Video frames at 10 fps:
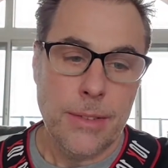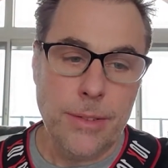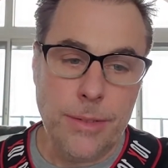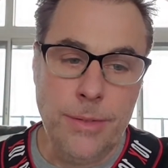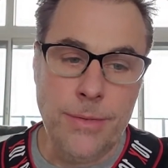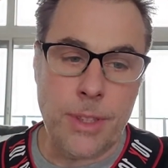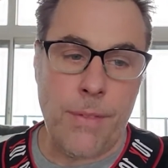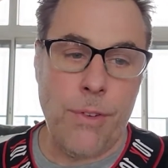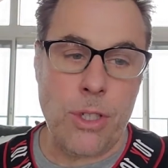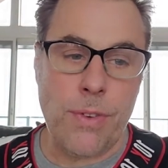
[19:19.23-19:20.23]
The
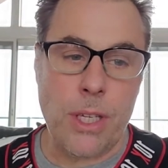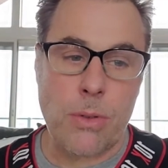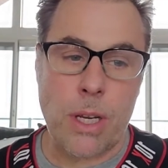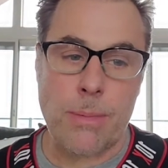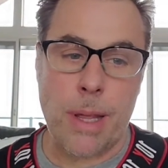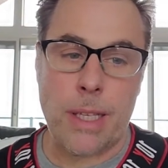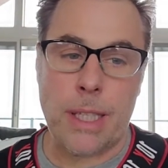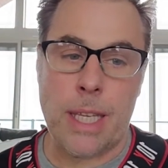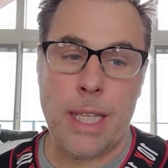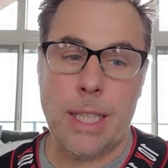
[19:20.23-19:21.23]
first face transplant
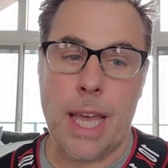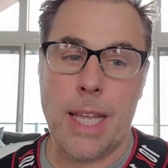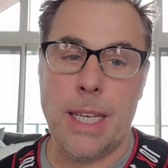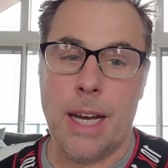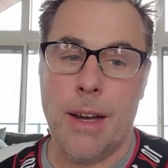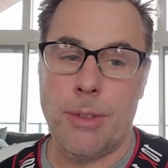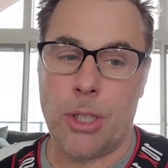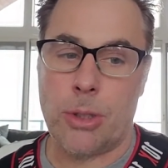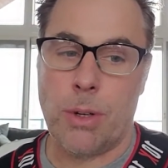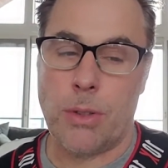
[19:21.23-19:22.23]
he led, Dr.
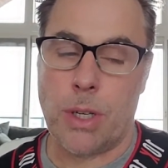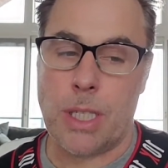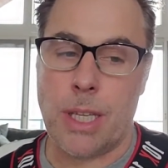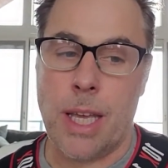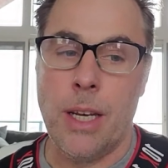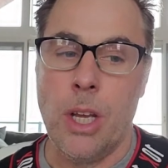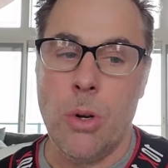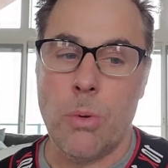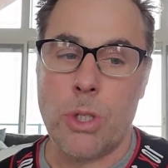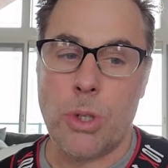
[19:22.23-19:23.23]
Rodriguez led, was
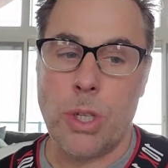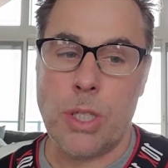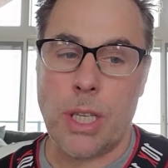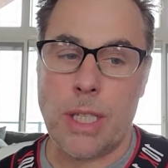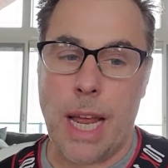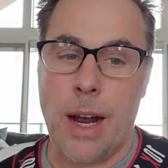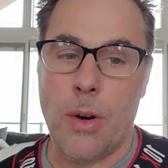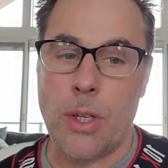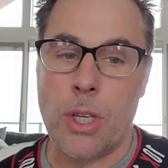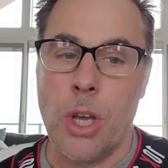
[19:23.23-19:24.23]
36
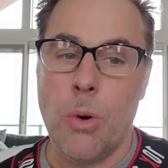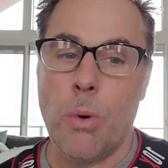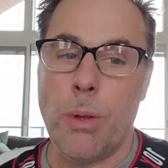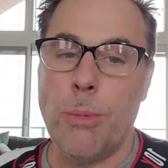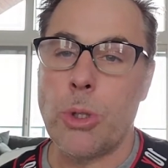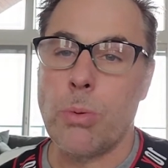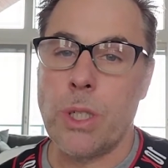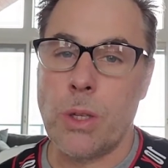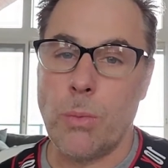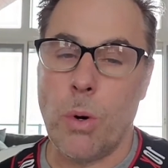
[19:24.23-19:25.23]
hours, while the most recent
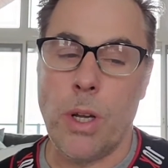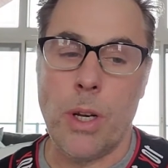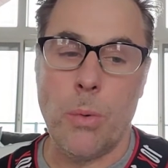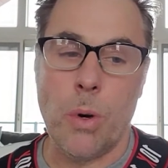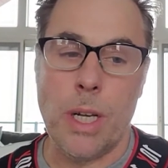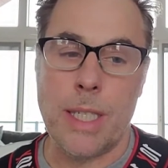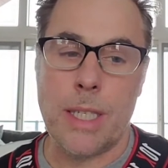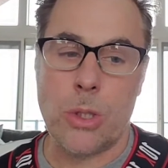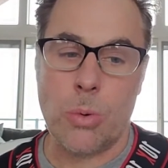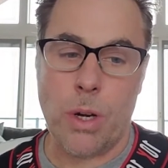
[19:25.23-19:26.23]
one was
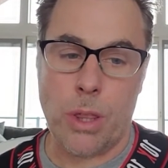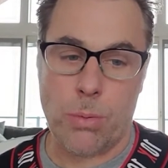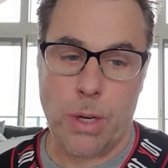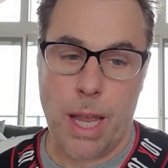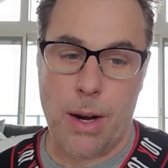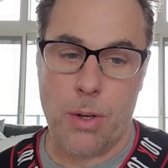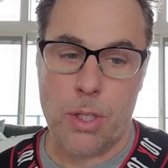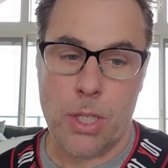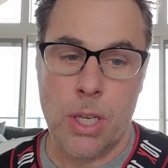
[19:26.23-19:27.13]
23 hours.